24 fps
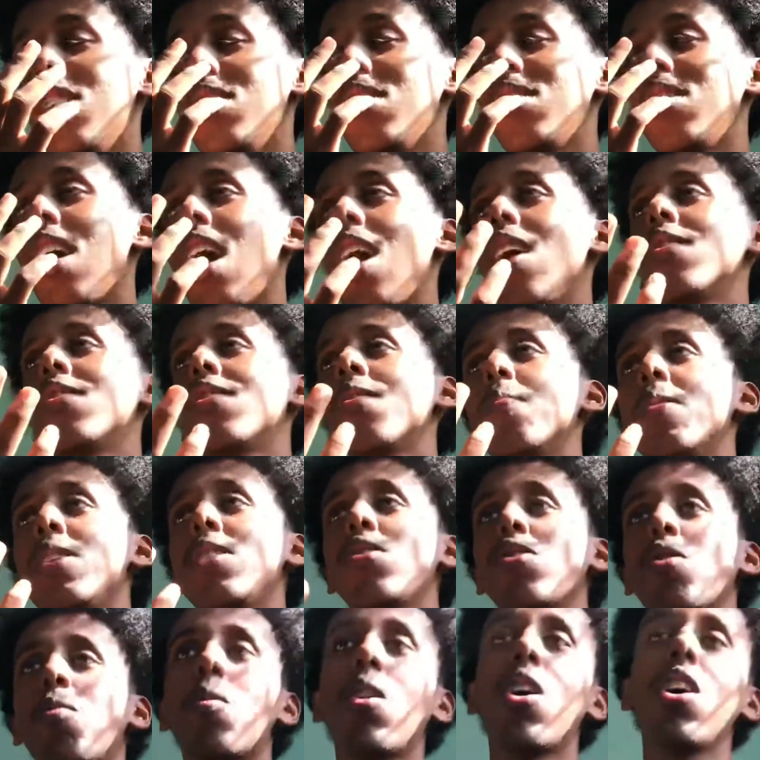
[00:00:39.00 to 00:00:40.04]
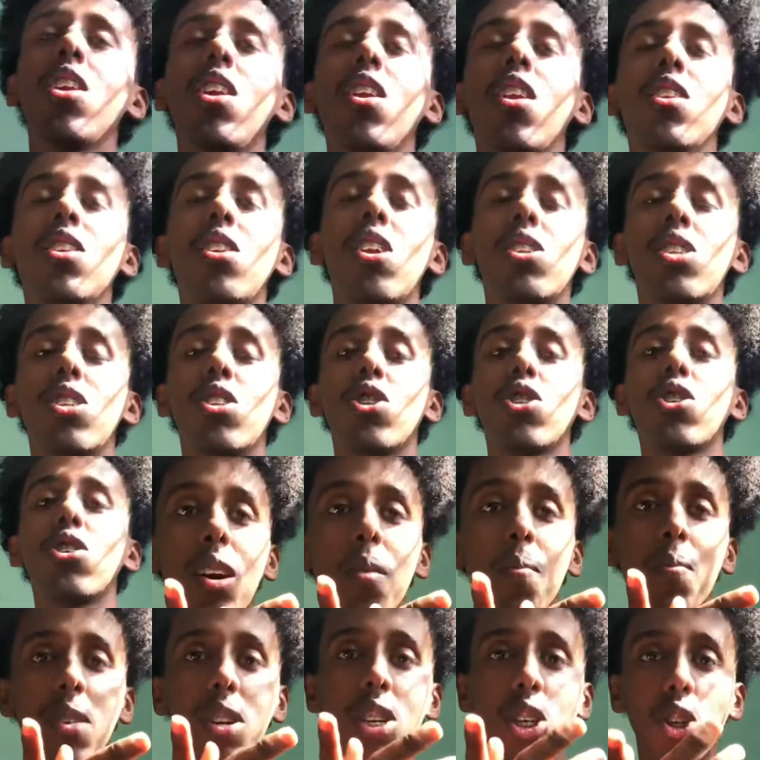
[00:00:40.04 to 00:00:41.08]
how to make Somali lunch? I'm
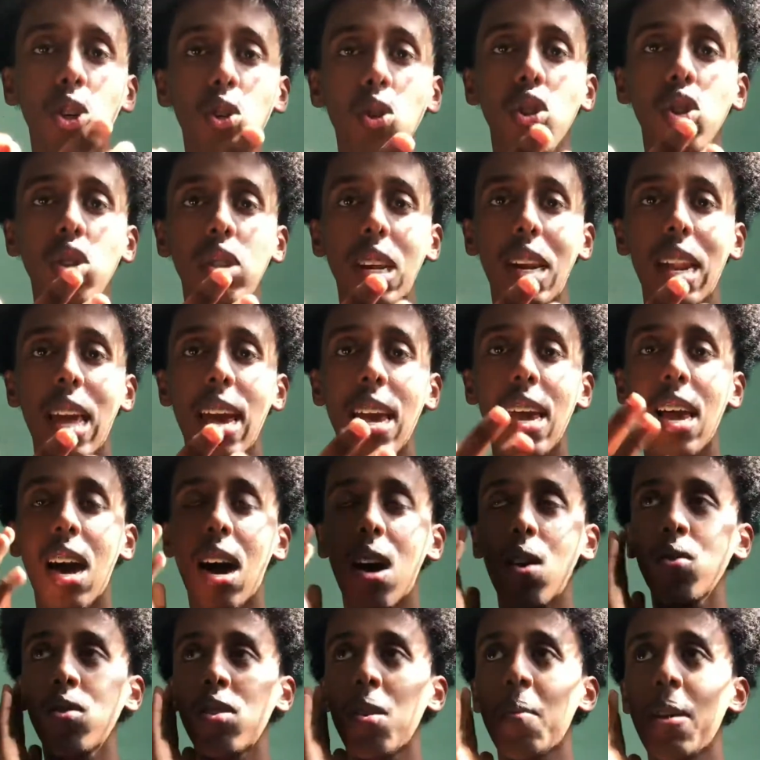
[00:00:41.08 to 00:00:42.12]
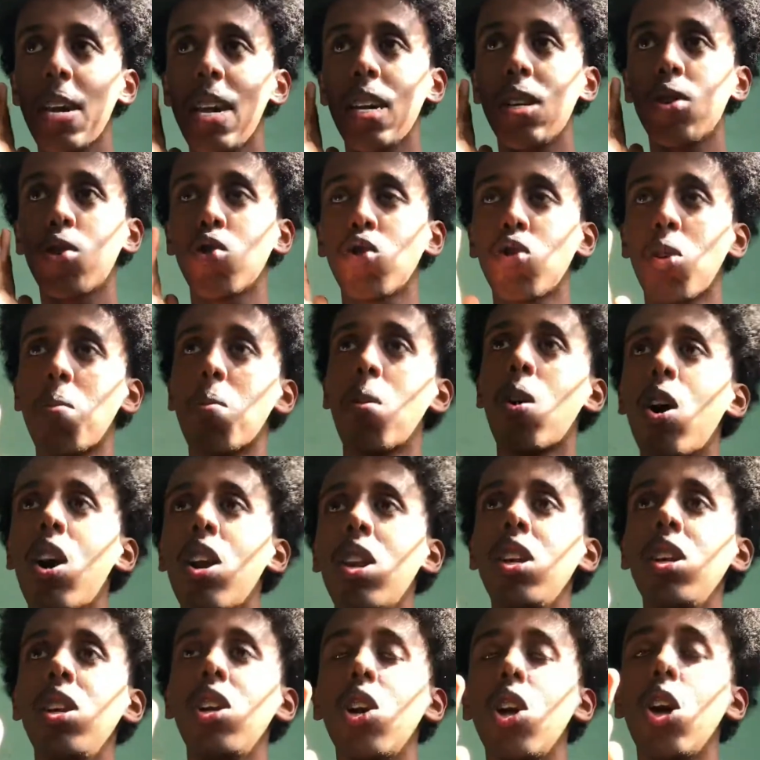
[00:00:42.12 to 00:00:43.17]
gonna show you today how to make
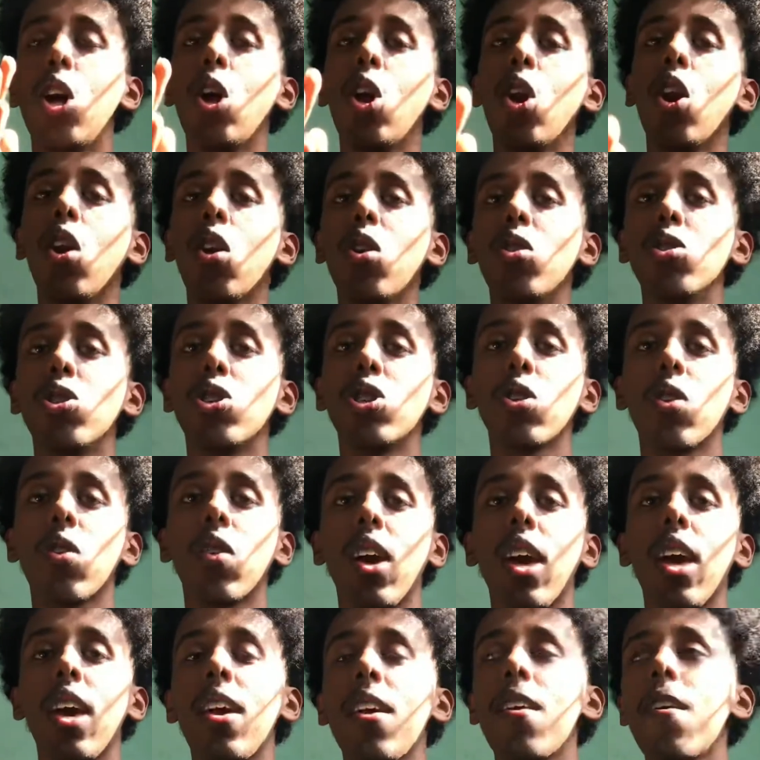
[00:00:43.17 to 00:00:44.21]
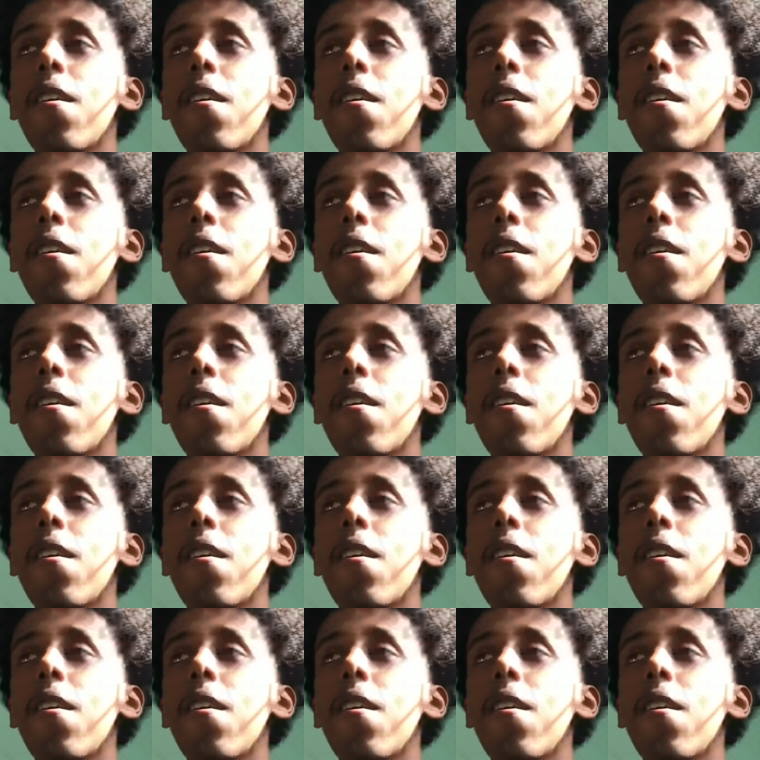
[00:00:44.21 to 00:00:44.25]
Somali lunch, okay?